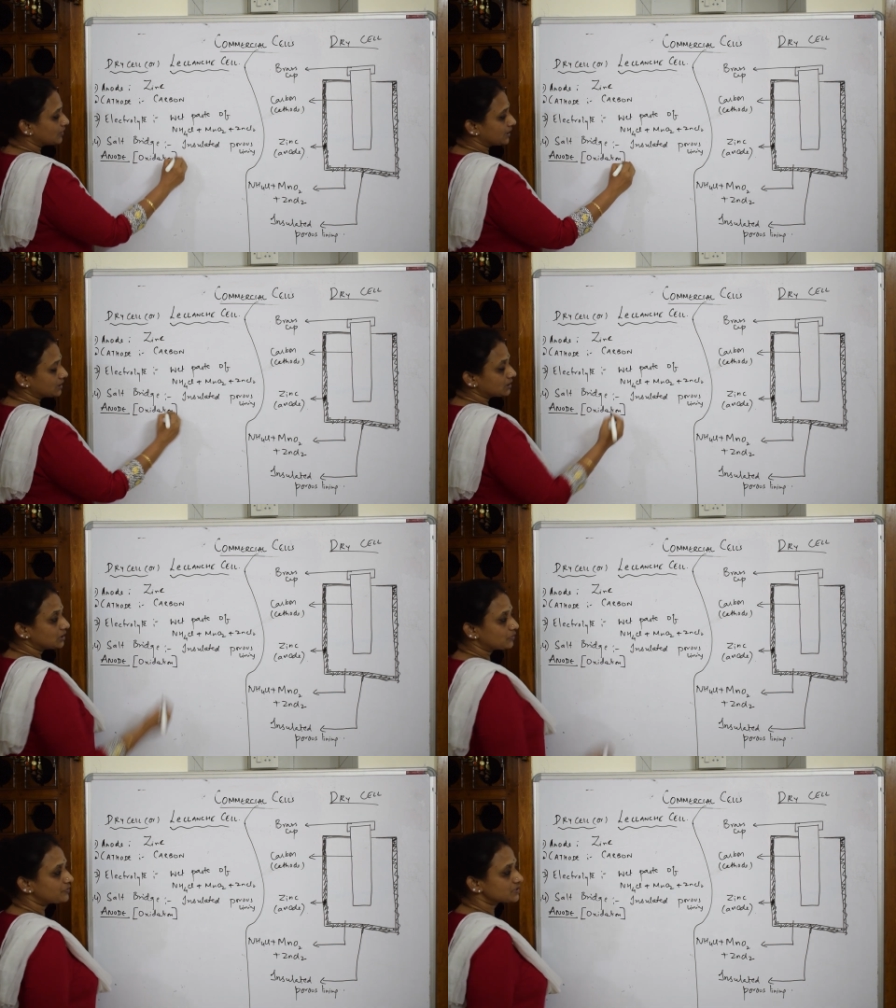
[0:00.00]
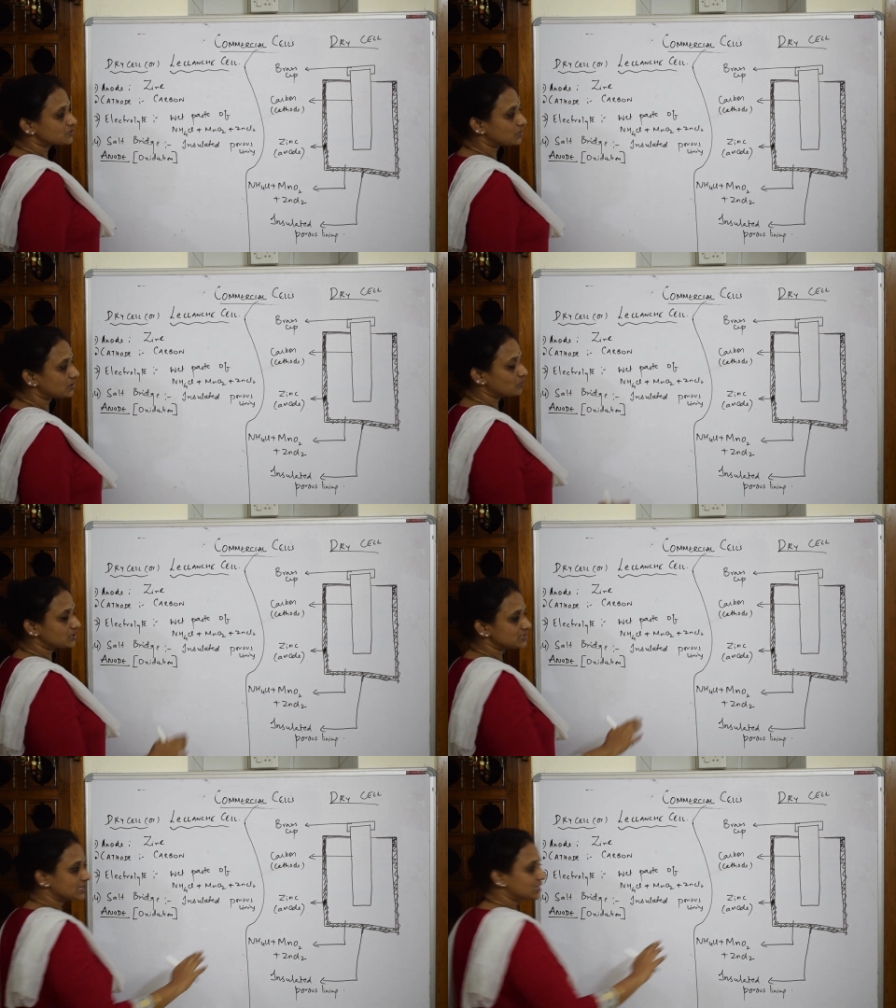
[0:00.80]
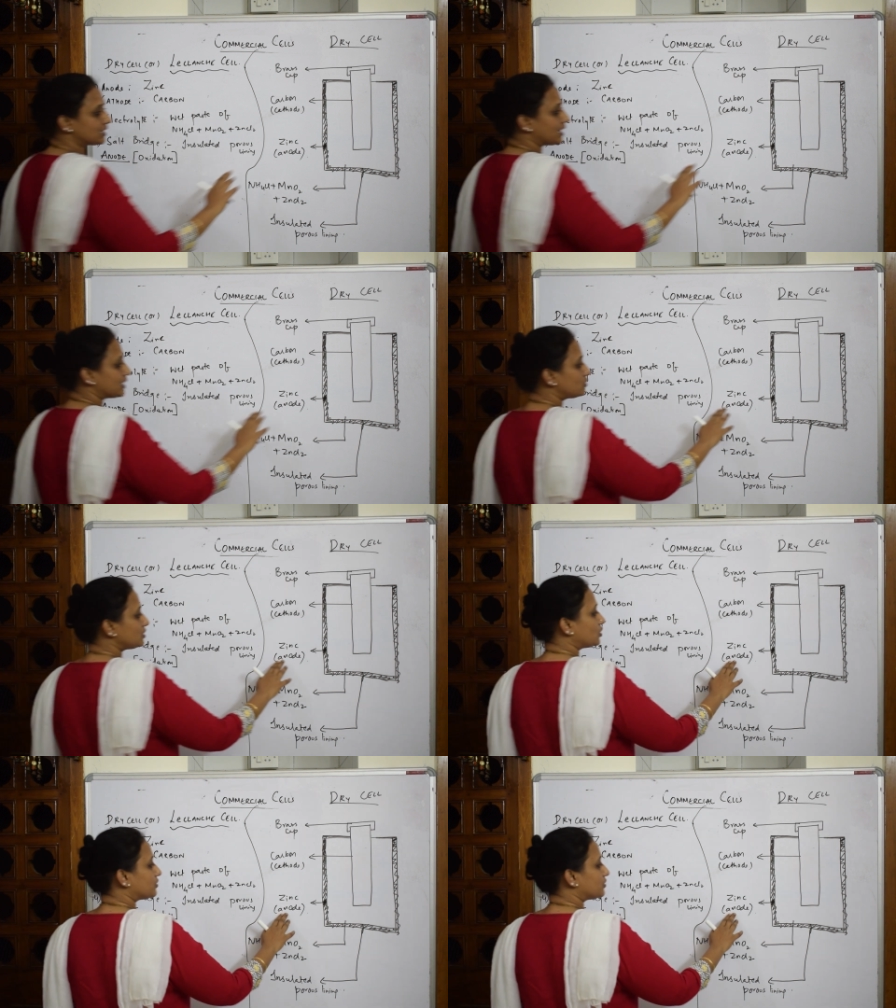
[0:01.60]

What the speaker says: Right. Now, first, what is there in the anode?